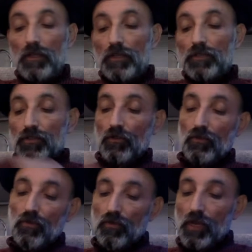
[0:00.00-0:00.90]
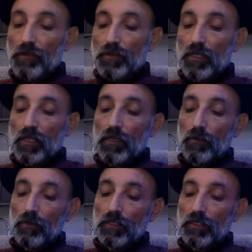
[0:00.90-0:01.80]
So I've been thinking
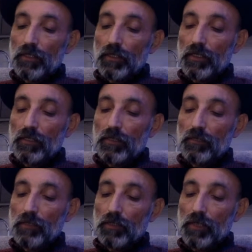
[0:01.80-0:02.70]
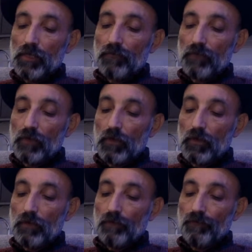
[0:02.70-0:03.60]
about that lately in my life.
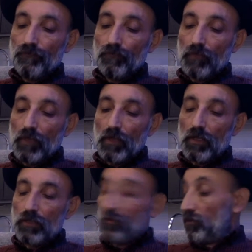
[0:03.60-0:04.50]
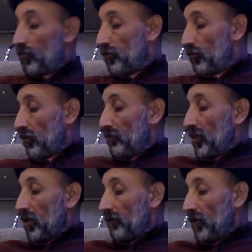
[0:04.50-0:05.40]
Although, you know, I'm
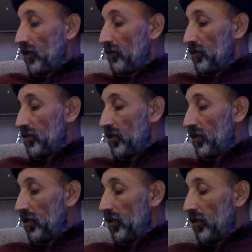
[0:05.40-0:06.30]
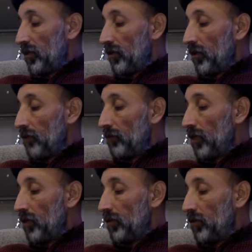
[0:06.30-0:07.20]
not a fucking messiah, and I'm
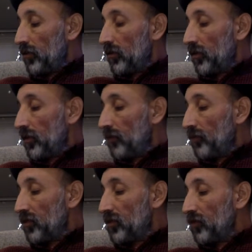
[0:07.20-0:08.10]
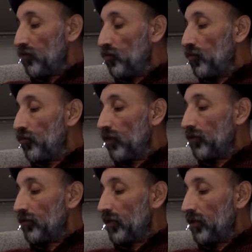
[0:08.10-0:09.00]
not a person who would want
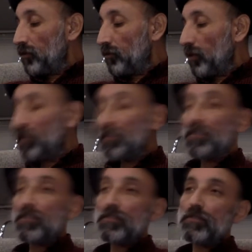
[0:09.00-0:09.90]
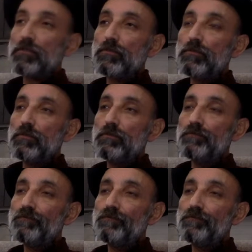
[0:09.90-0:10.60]
to get into politics to